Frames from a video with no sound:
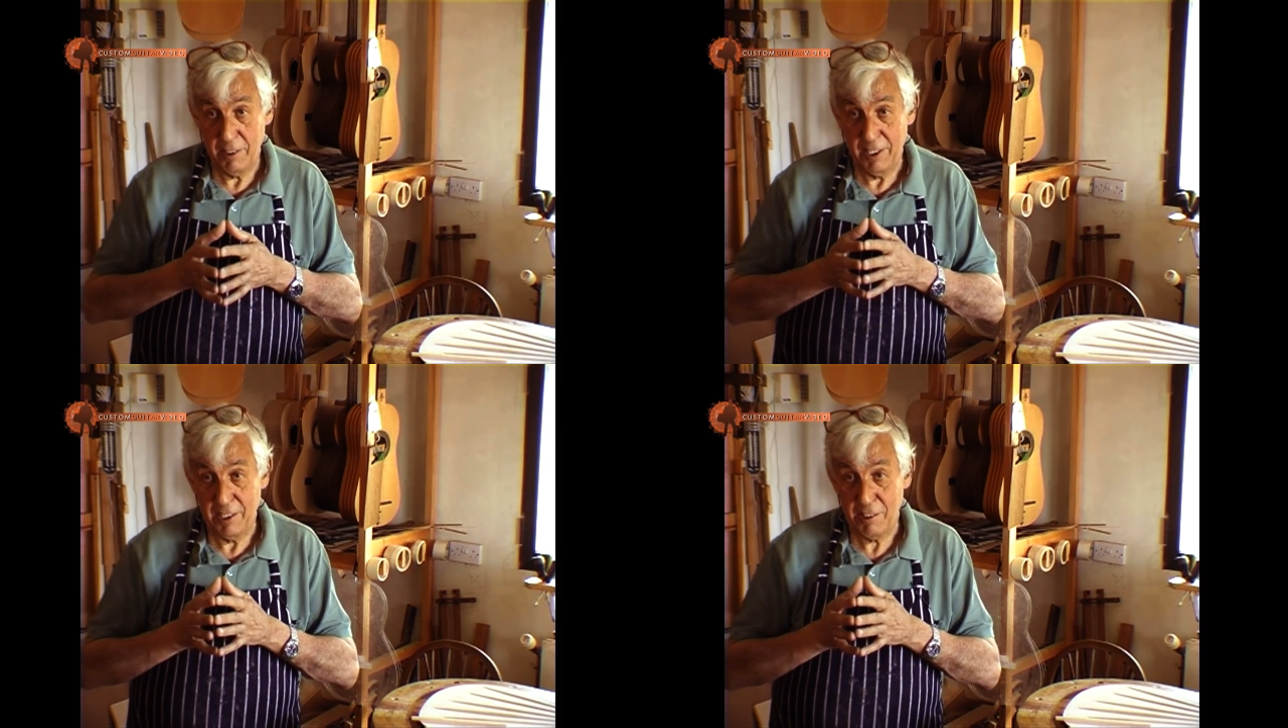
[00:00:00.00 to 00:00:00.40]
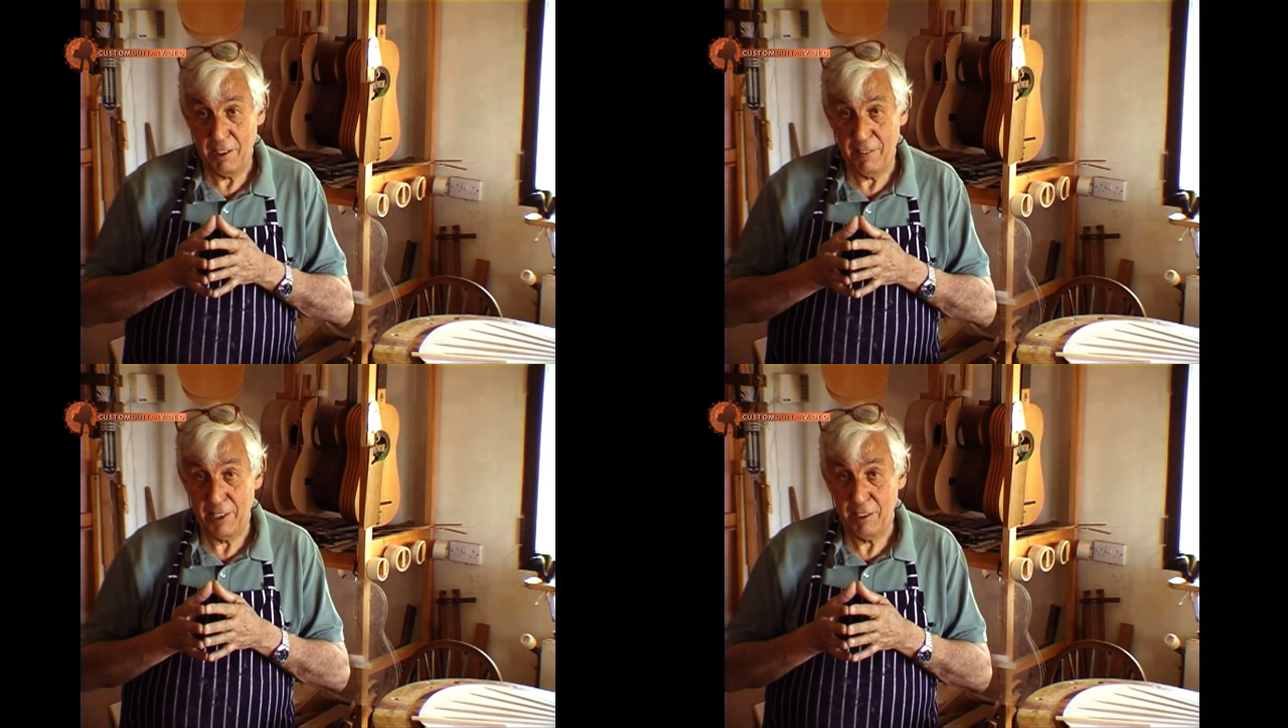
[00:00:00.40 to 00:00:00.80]
in the
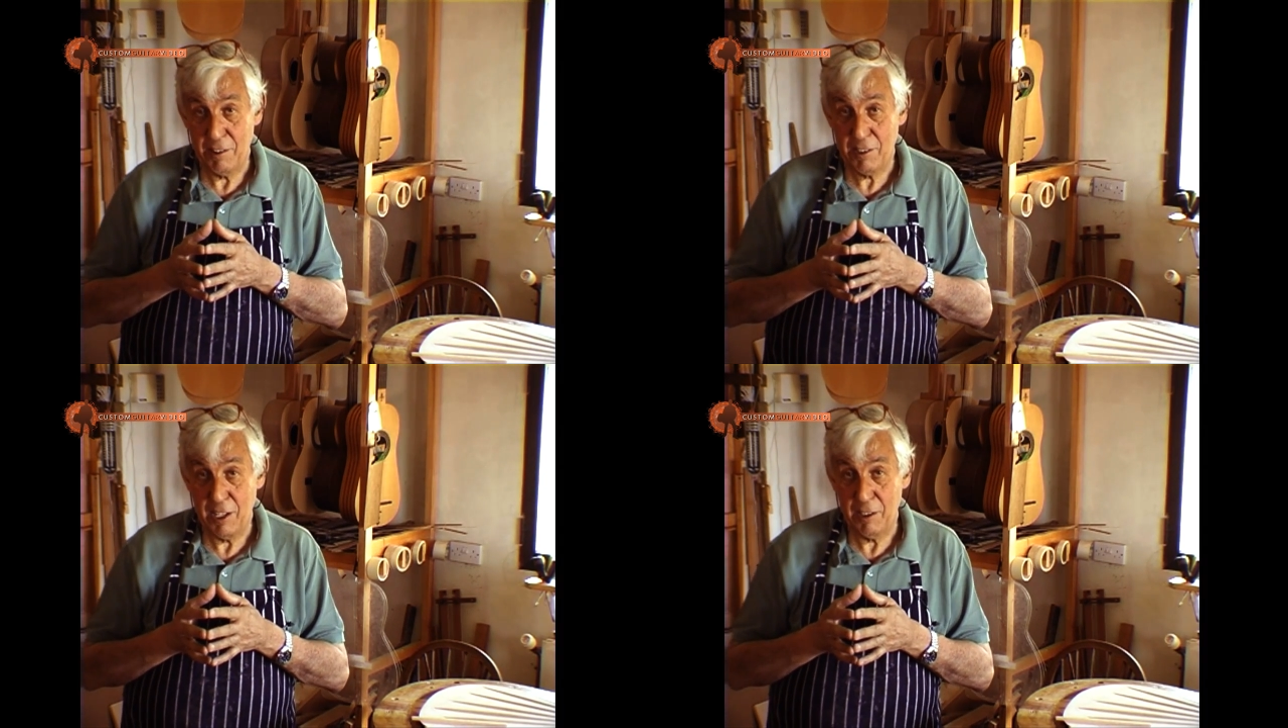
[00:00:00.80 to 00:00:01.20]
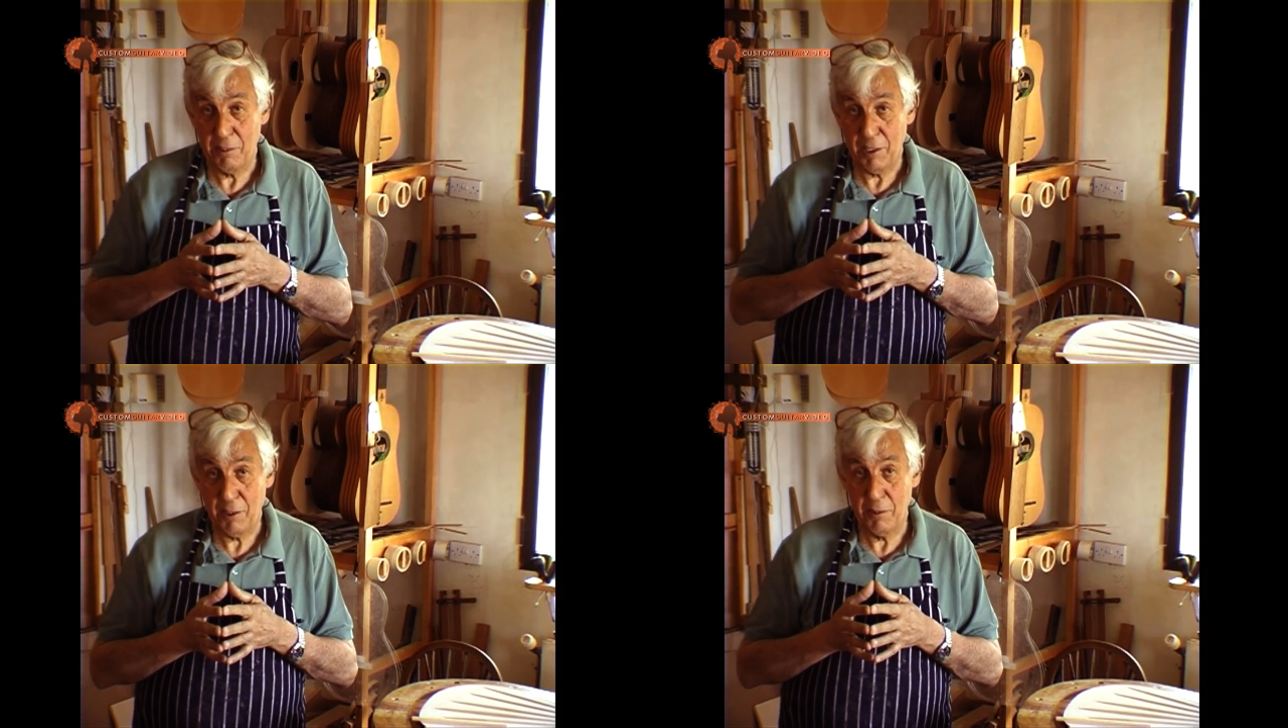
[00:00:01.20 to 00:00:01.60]
17th
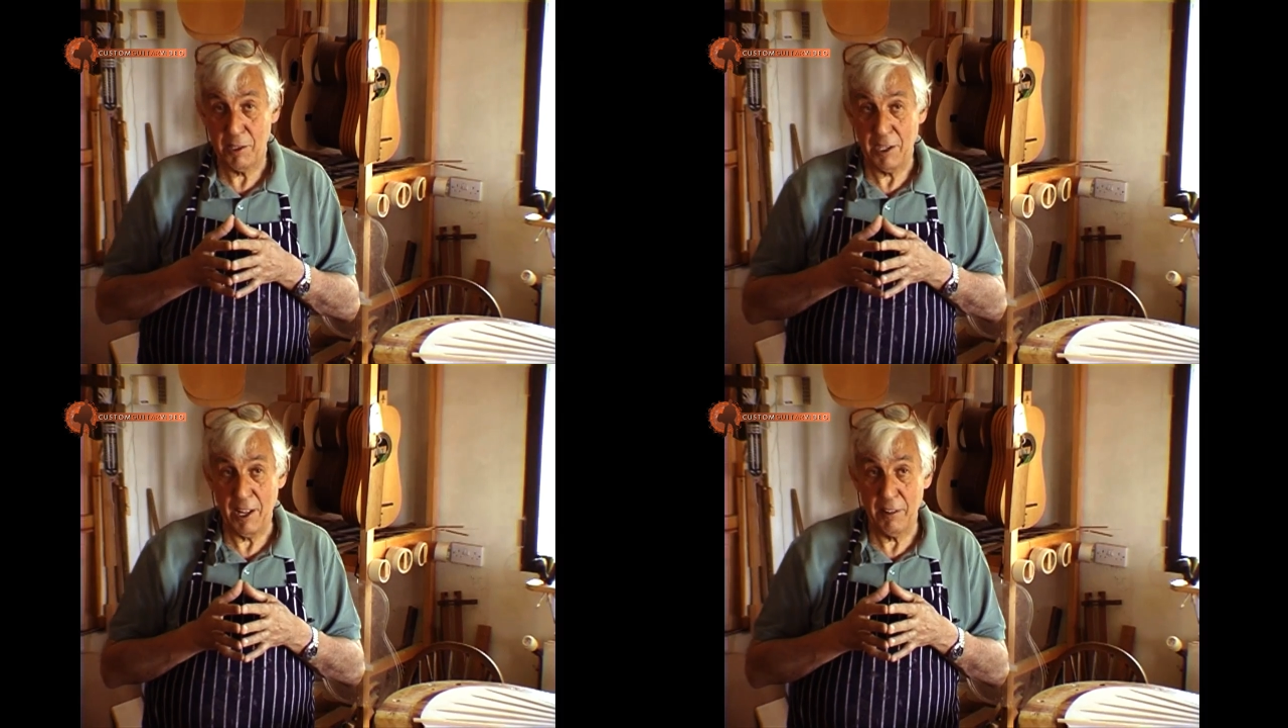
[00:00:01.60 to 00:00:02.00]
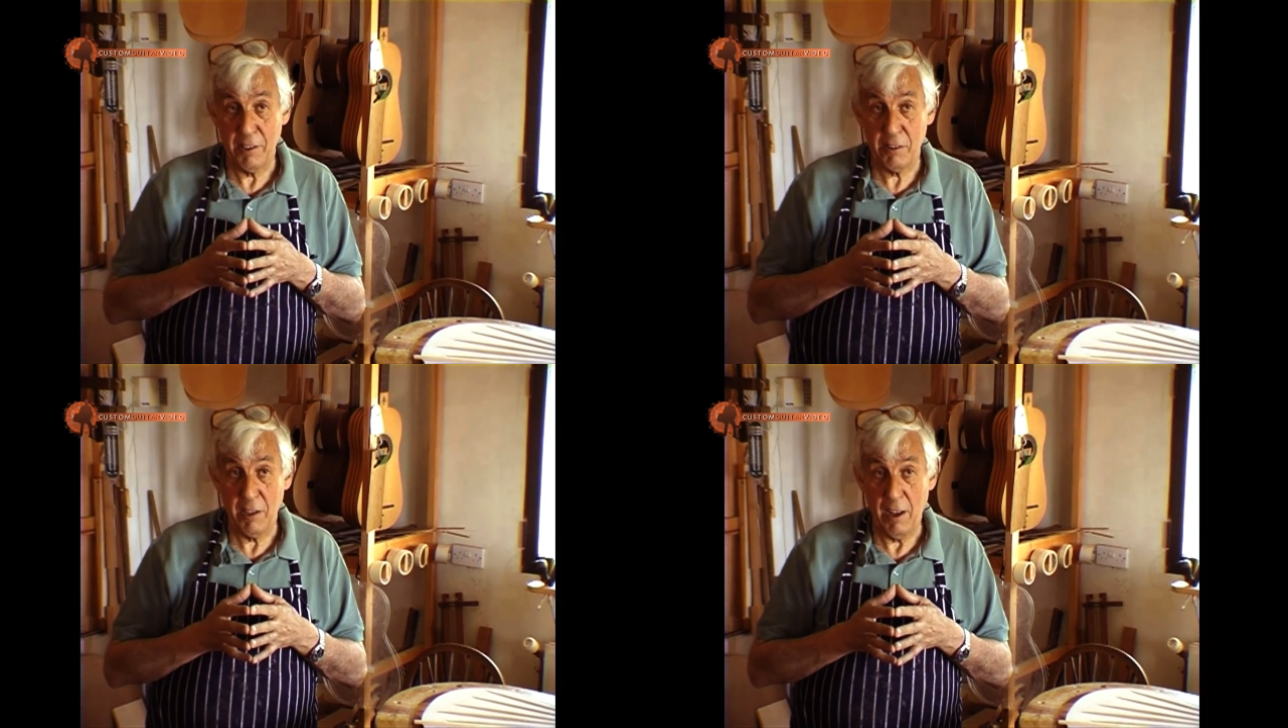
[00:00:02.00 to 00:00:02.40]
century couldn't
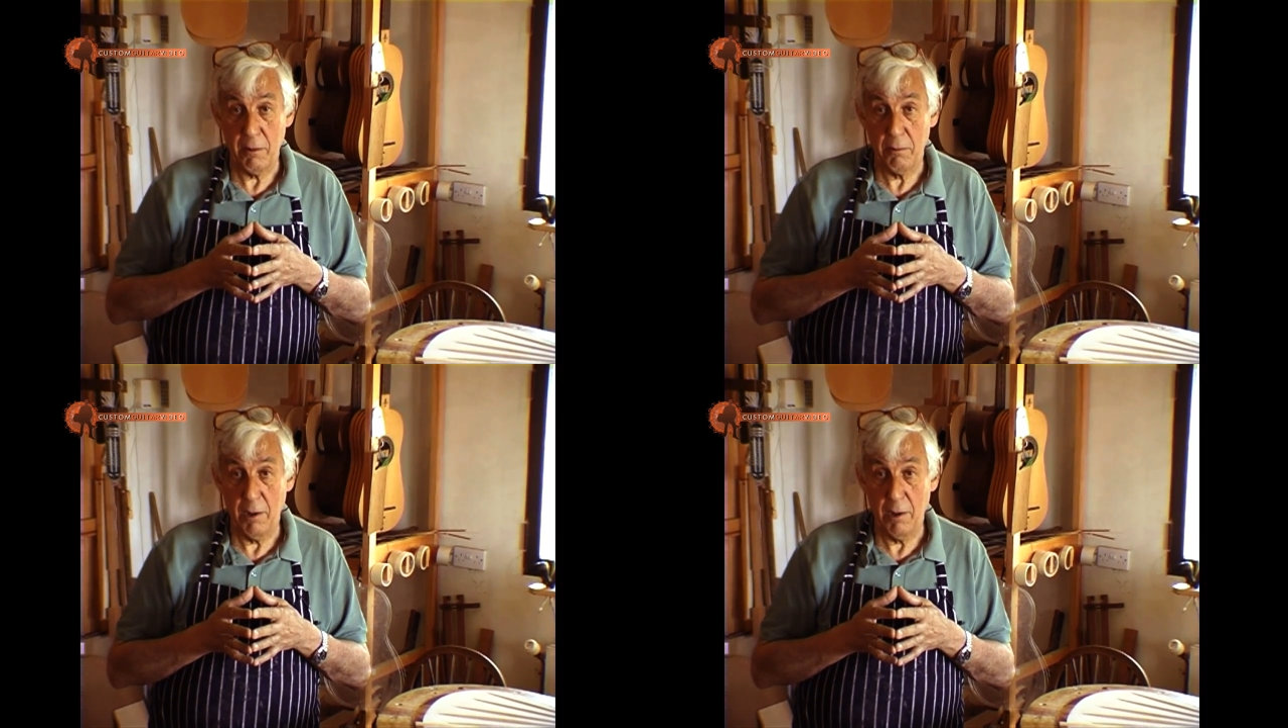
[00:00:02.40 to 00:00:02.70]
understand